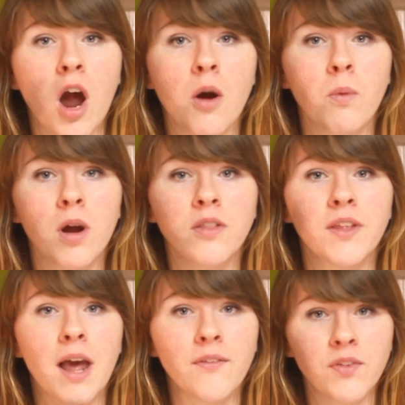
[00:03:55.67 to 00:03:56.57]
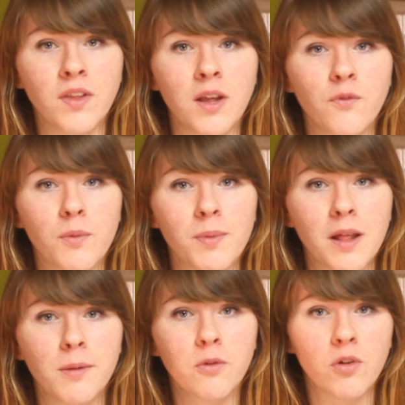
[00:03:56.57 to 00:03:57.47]
artwork that I've seen from
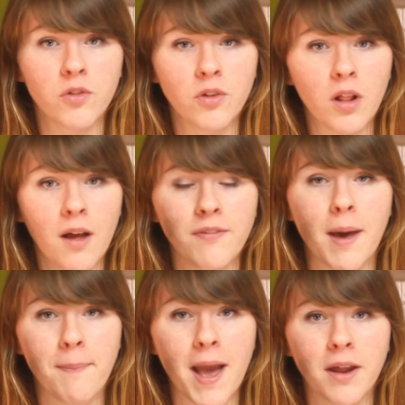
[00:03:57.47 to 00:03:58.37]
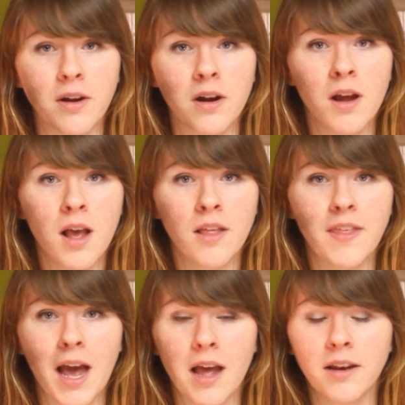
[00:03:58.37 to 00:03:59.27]
Sailor Moon Crystal of that banner,
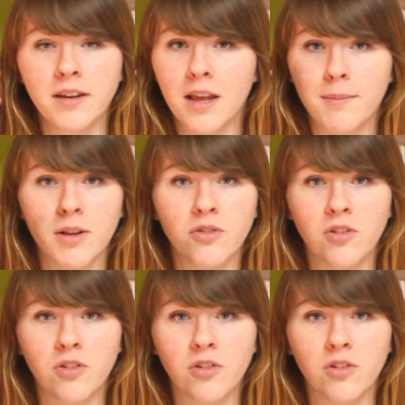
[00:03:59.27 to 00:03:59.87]
that image